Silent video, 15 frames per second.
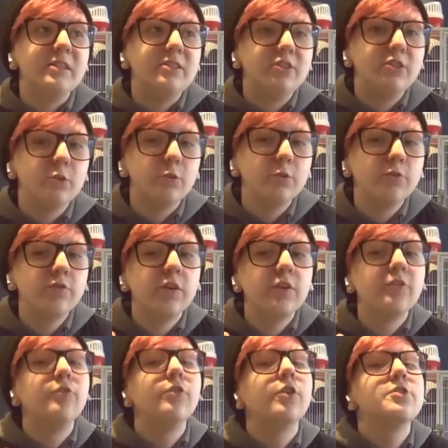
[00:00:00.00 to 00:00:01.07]
Doof
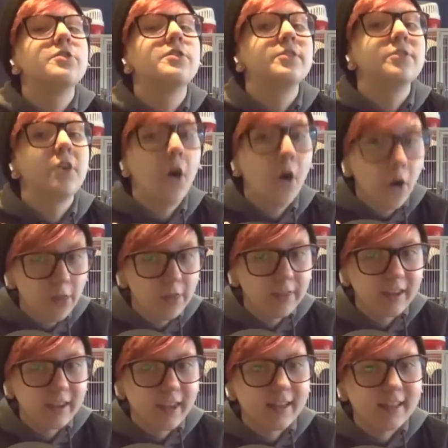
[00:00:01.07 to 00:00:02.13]
versus all the
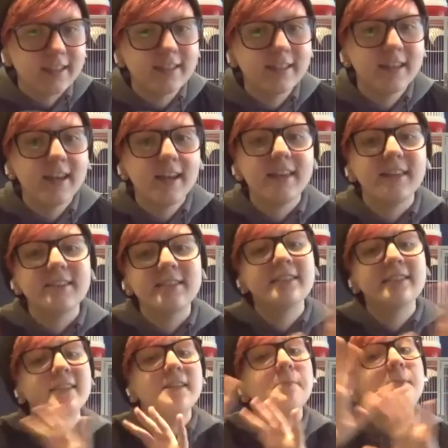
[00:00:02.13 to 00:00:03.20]
kids. This
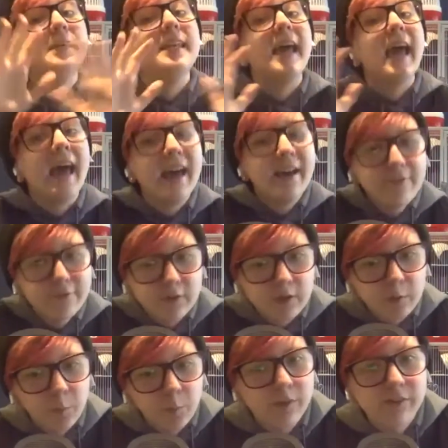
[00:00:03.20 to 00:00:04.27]
is gonna be an
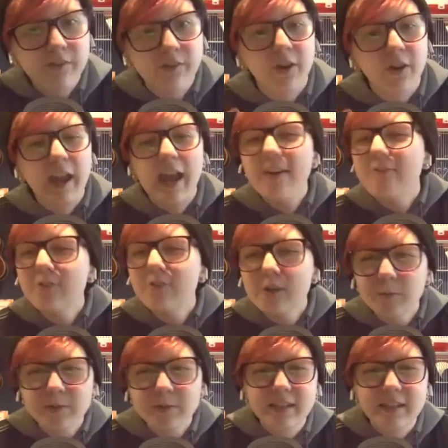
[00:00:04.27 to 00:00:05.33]
everyone song.
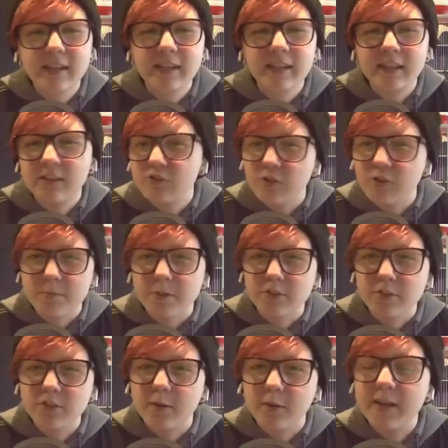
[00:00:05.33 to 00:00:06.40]
Everyone's gonna contribute
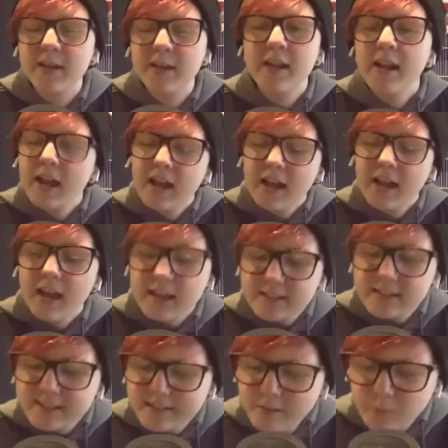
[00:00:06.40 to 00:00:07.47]
to it.
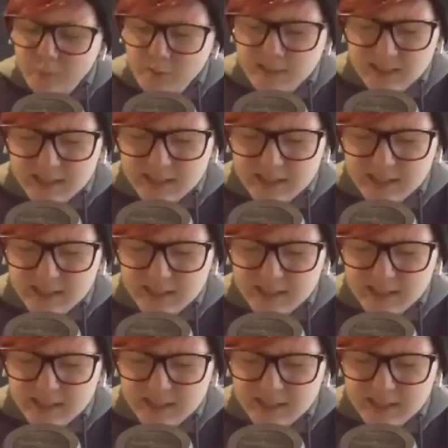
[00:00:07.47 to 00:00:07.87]
Instead, it was an